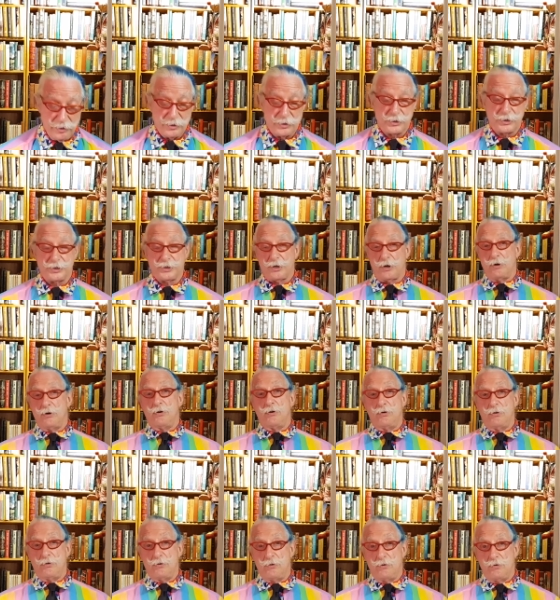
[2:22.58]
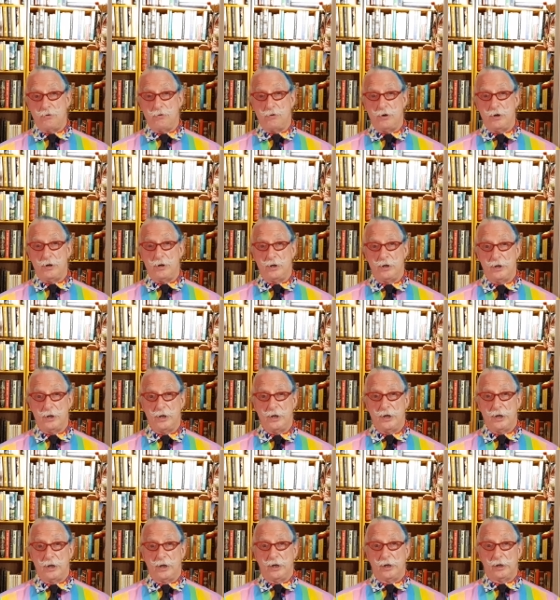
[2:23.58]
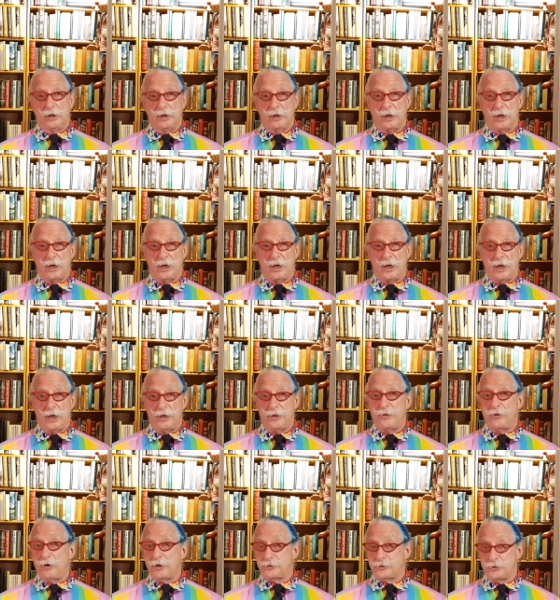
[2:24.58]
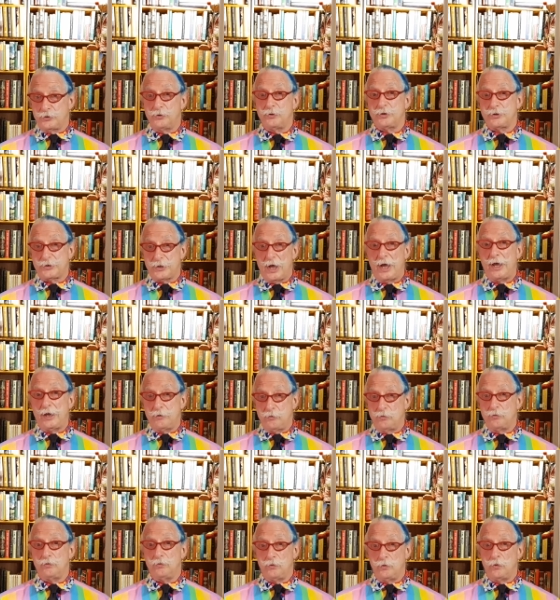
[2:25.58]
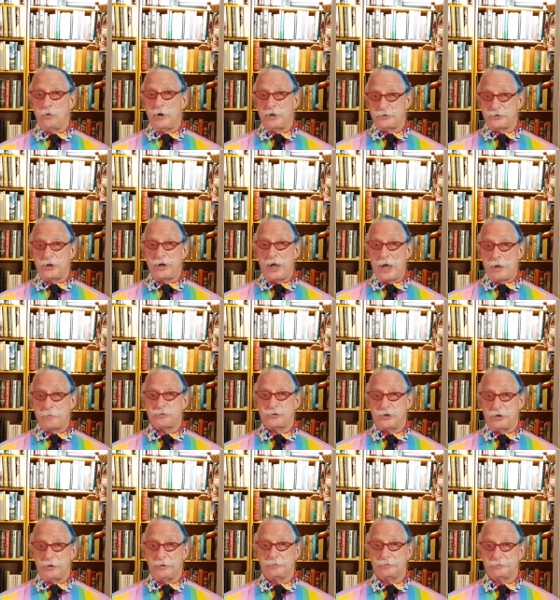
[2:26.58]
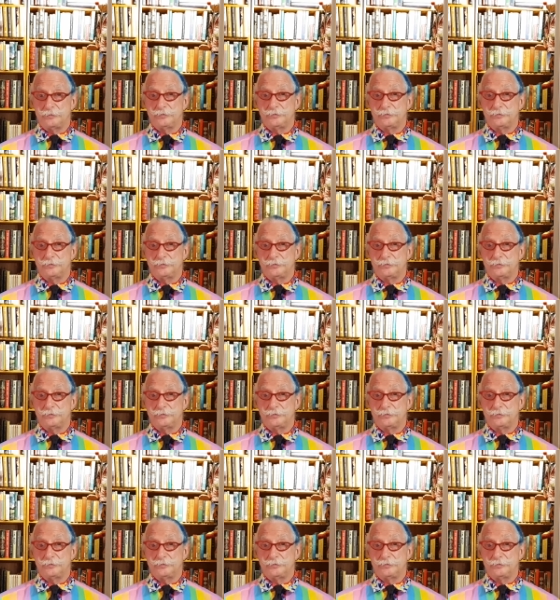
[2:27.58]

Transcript: So I thought suicide was an option.